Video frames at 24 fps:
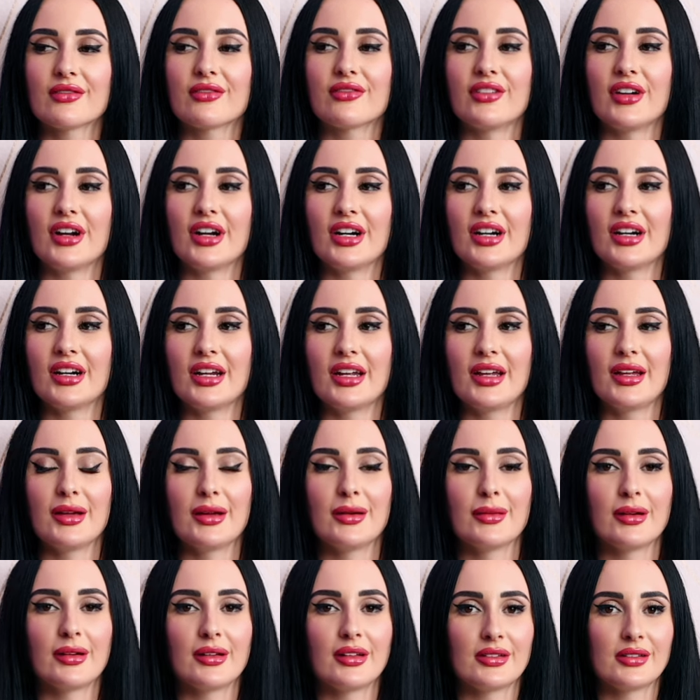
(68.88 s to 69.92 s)
a
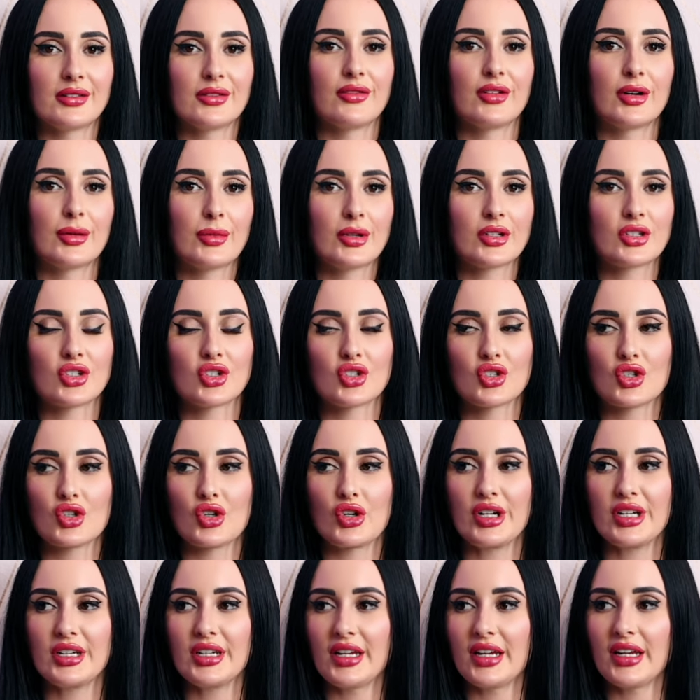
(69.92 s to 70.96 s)
very is very much
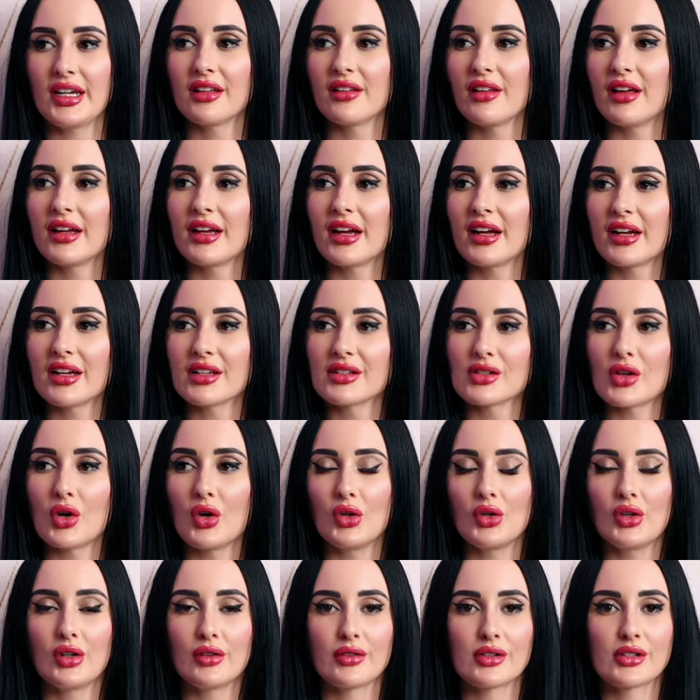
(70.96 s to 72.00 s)
trending like i guess
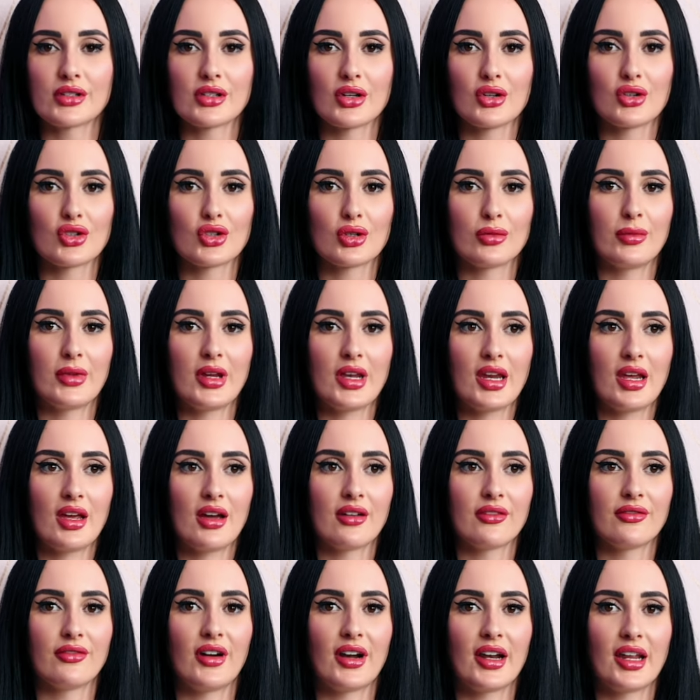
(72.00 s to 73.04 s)
all over social
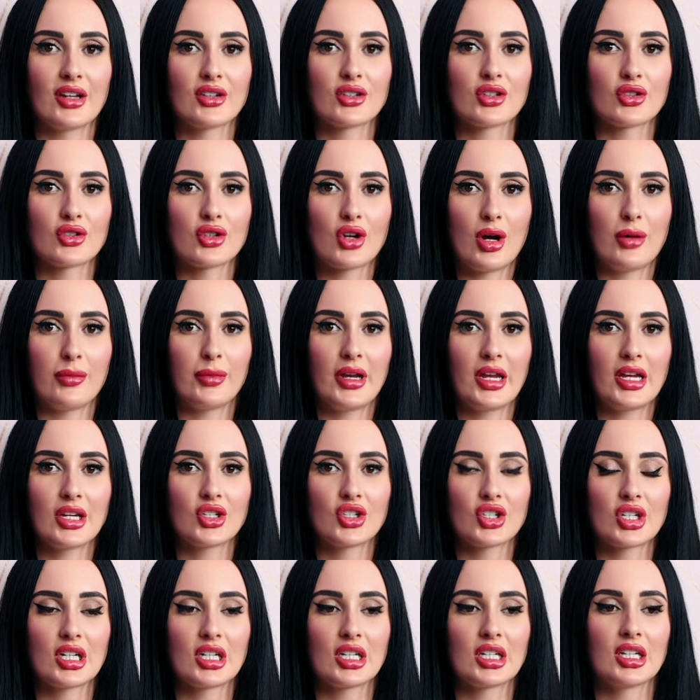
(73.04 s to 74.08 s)
media financial
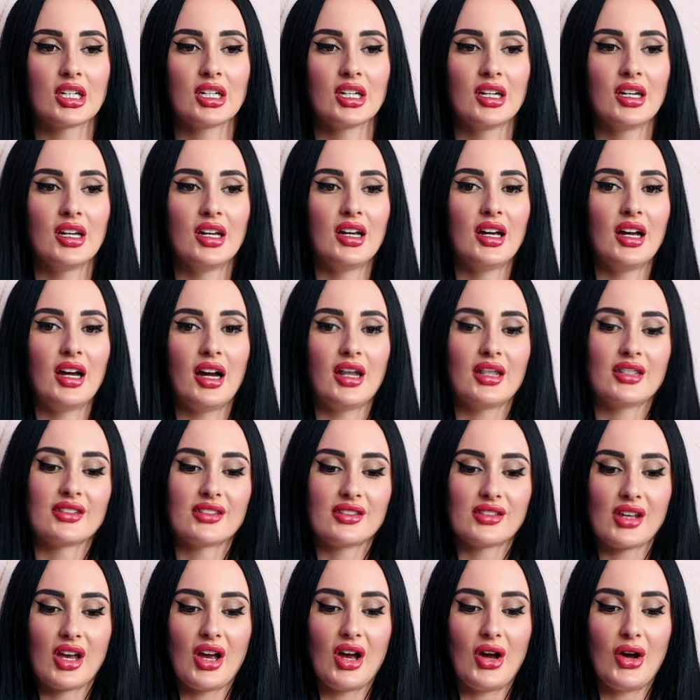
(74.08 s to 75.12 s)
domination and
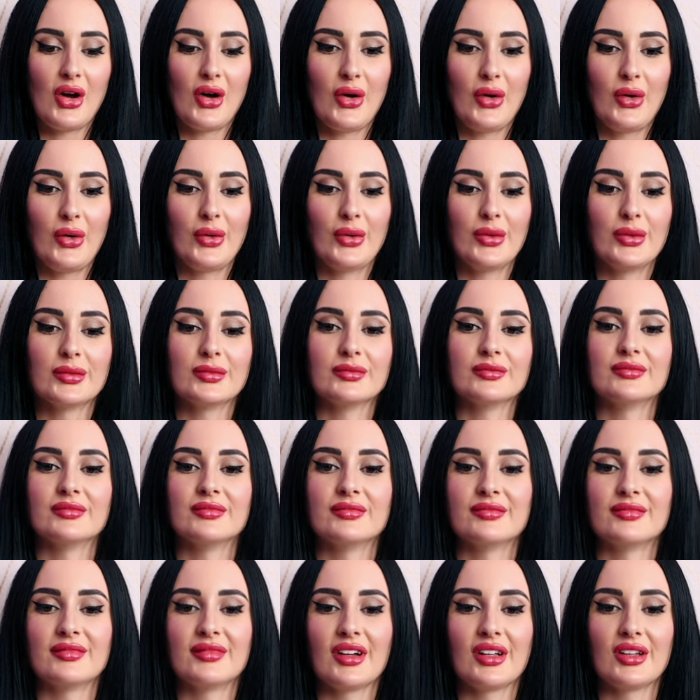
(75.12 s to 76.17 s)
so
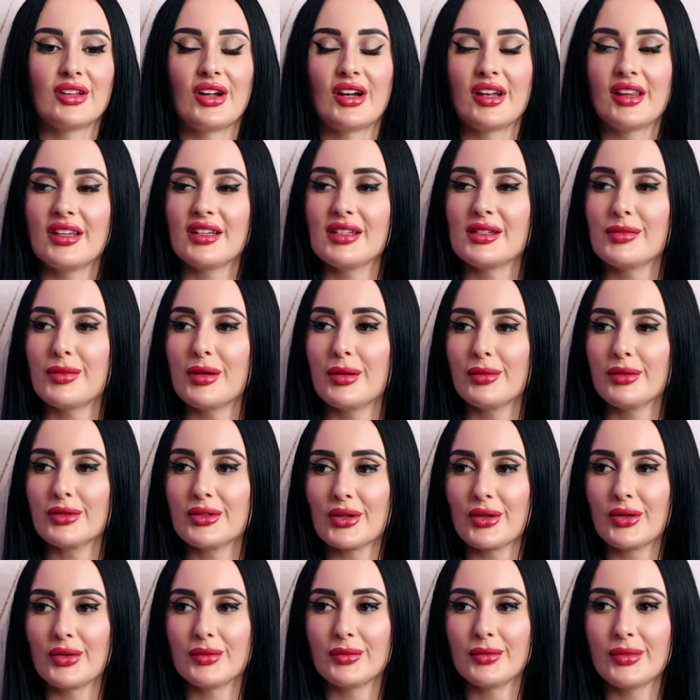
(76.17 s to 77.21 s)
a lot of these people
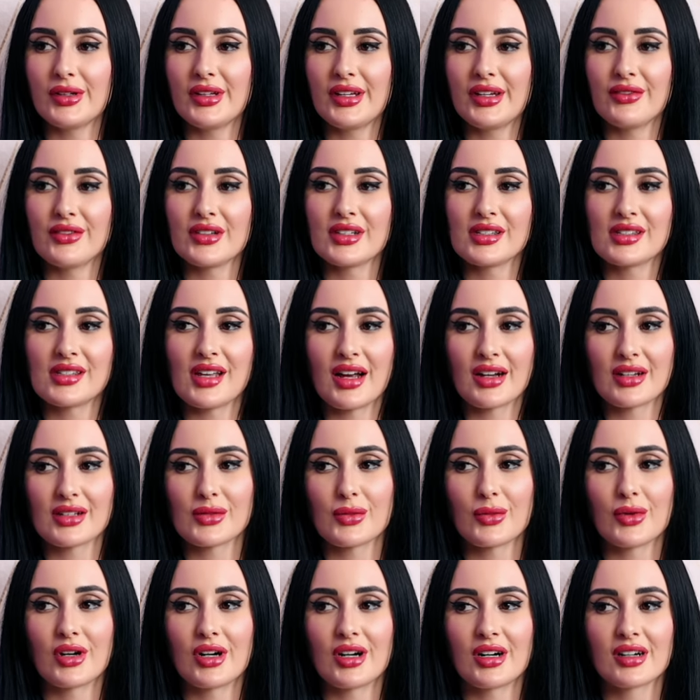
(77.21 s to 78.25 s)
don't believe it's
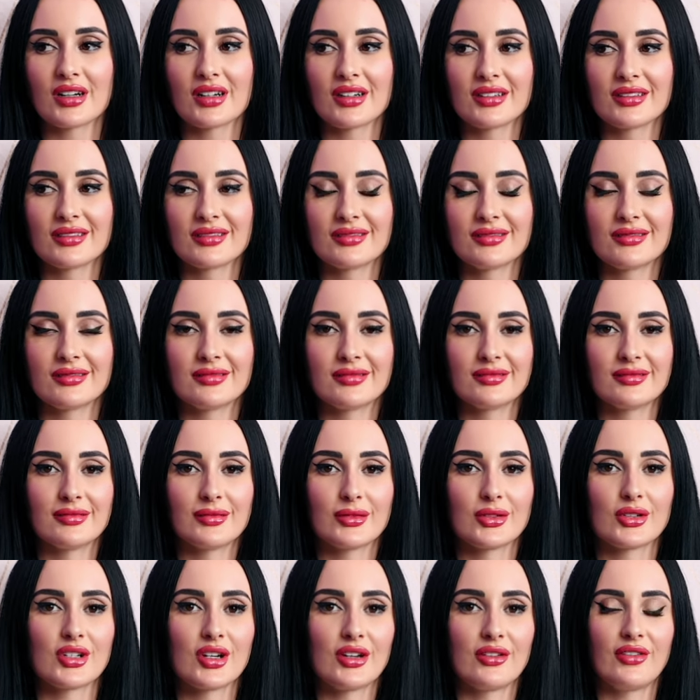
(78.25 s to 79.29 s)
sex work,
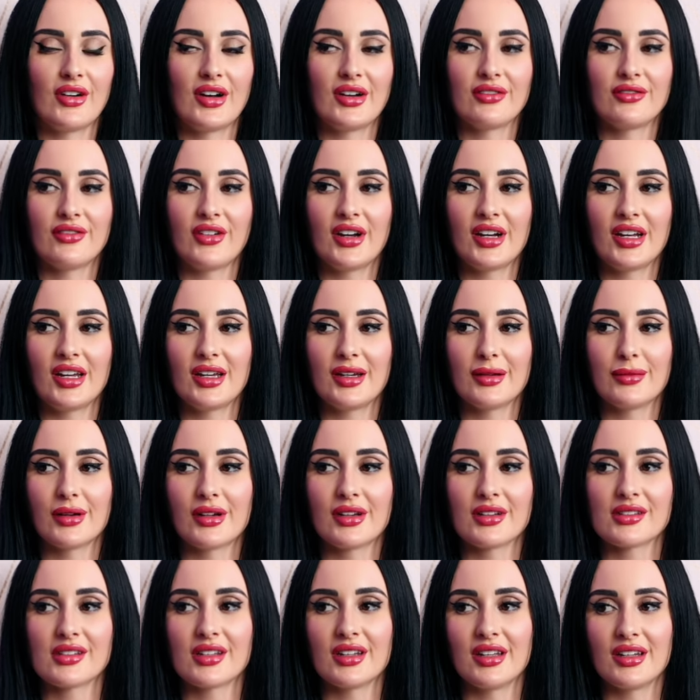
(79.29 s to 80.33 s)
mm-hmm. which I find funny
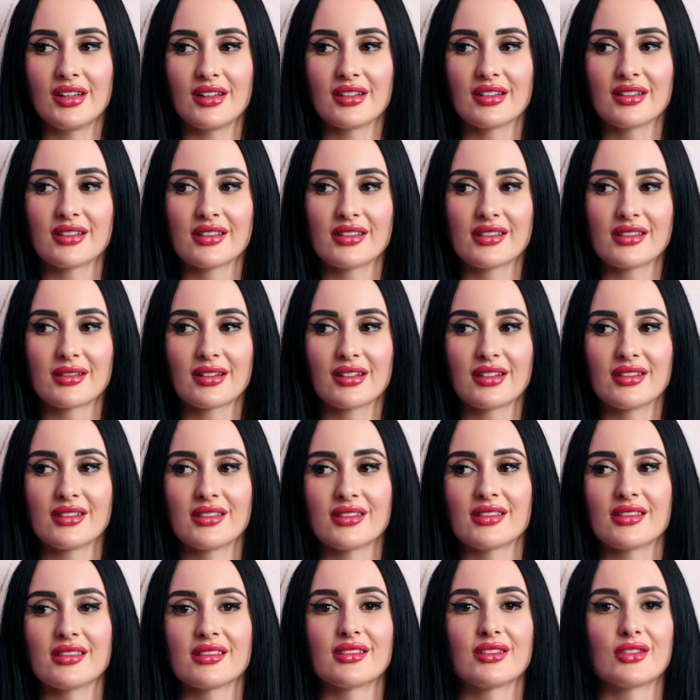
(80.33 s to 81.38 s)
because it is,
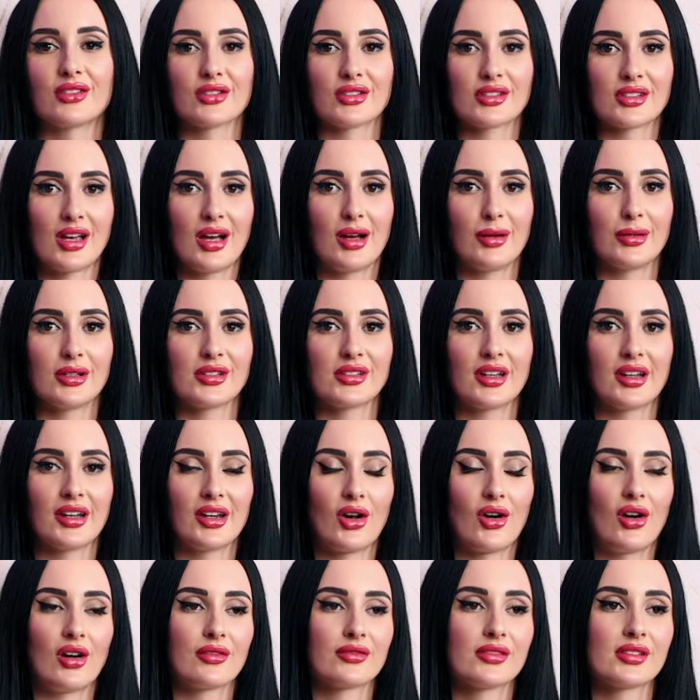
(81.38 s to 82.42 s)
because mm-hmm. your sub is
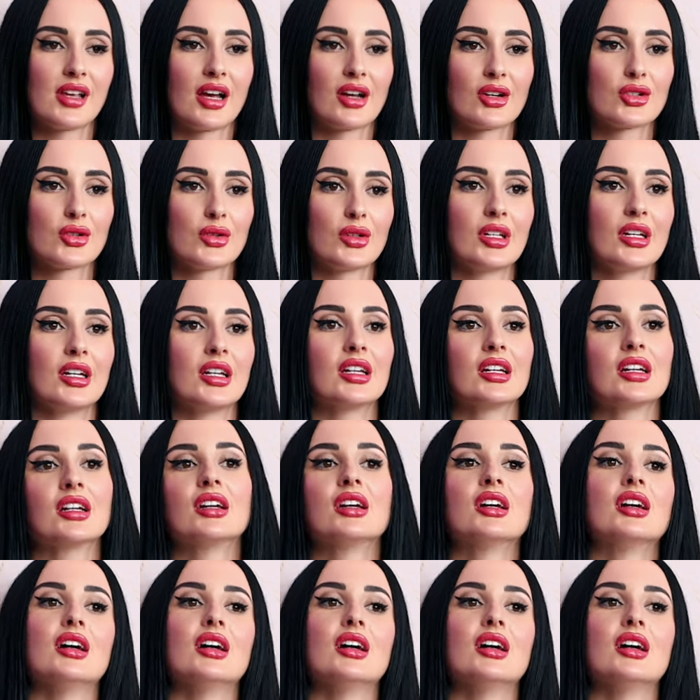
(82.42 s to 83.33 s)
getting off sexually.